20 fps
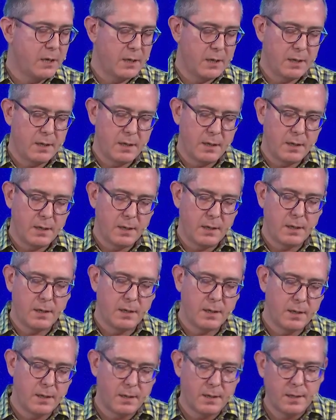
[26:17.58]

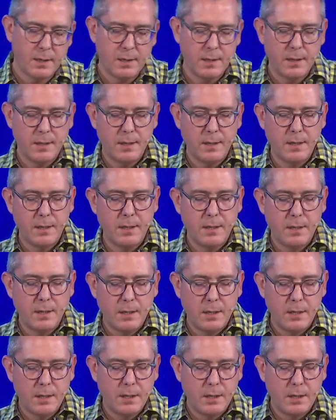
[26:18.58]
(no one is talking)